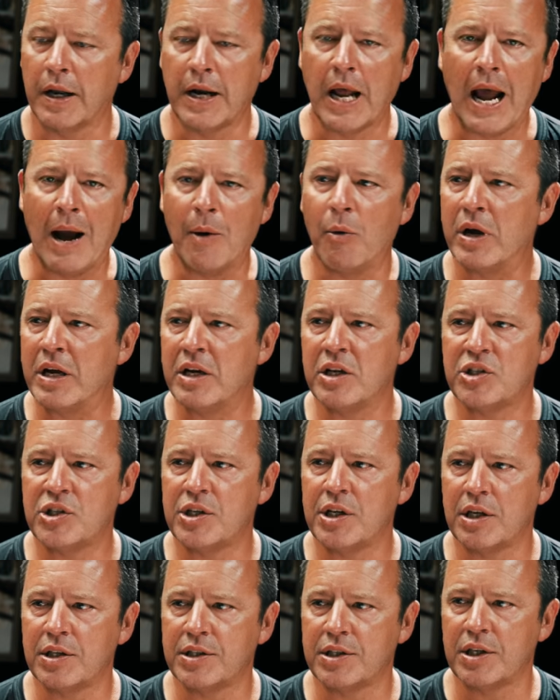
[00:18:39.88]
And how
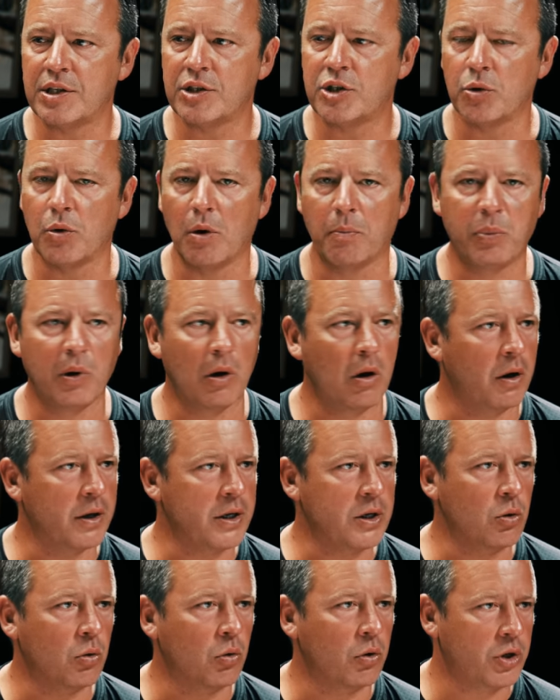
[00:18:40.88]
easy is it to apply
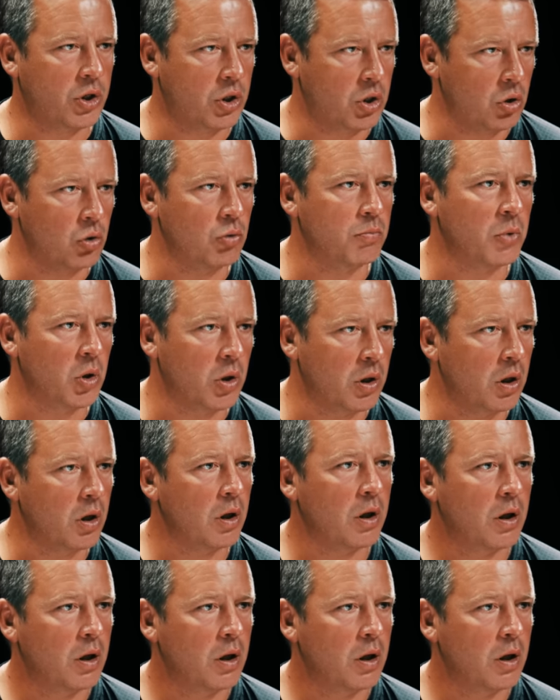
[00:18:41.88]
your human